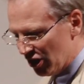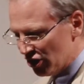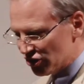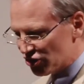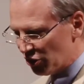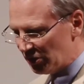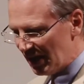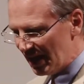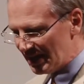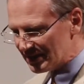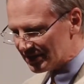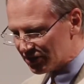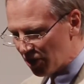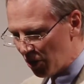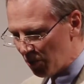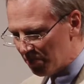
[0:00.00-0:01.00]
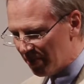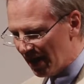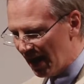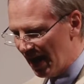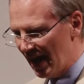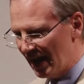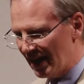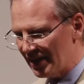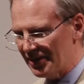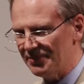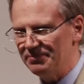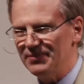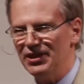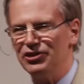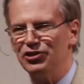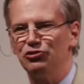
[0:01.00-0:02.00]
So let's go back,
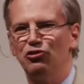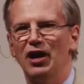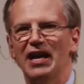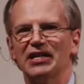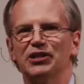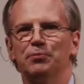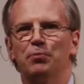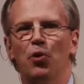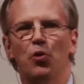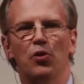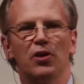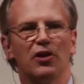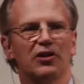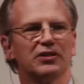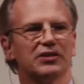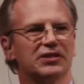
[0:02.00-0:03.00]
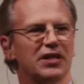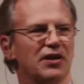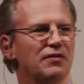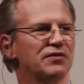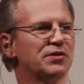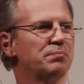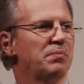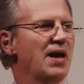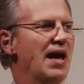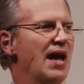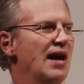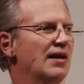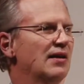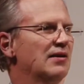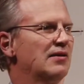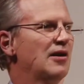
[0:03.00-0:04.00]
let's transport ourselves
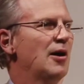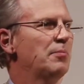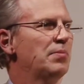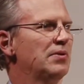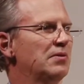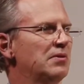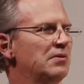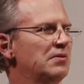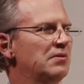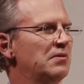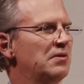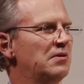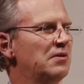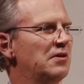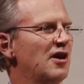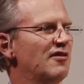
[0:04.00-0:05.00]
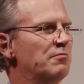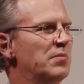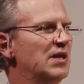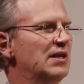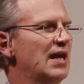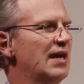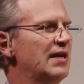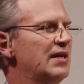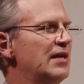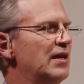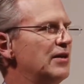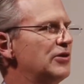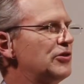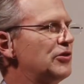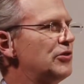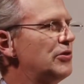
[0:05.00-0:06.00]
back a couple of
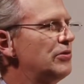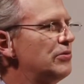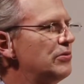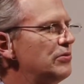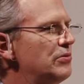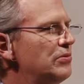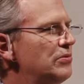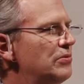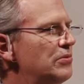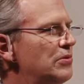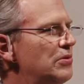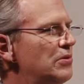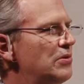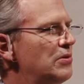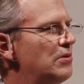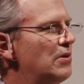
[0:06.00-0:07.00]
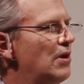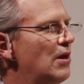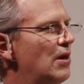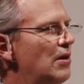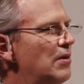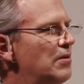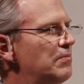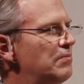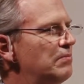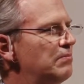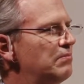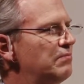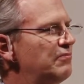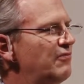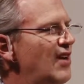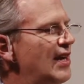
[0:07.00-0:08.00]
millennia to, um,
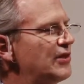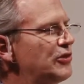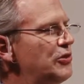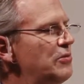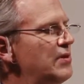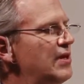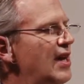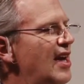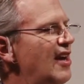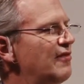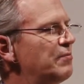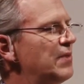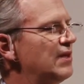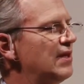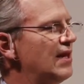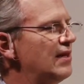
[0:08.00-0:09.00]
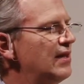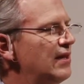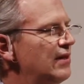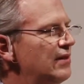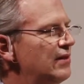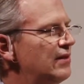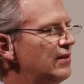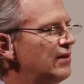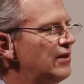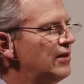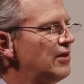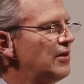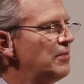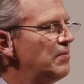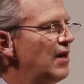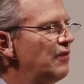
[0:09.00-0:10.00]
in fact, two and a half millennia,
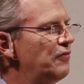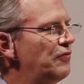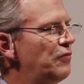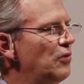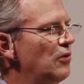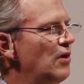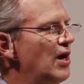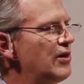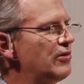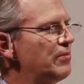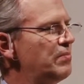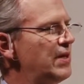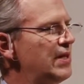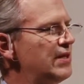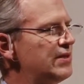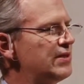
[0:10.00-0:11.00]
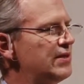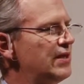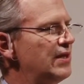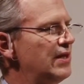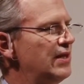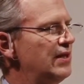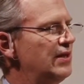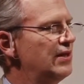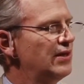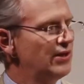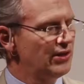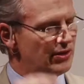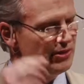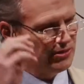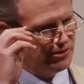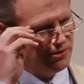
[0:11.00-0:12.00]
about 400 BC,
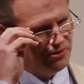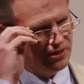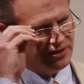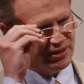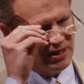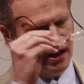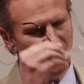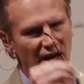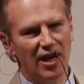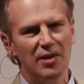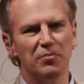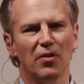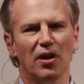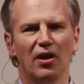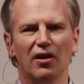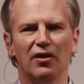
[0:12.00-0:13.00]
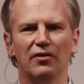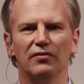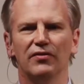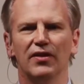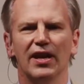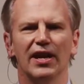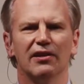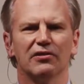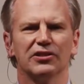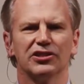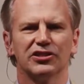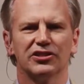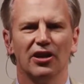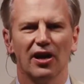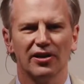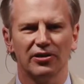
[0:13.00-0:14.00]
to the time of
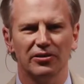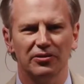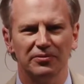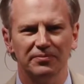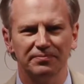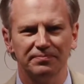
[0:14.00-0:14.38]
Aristotle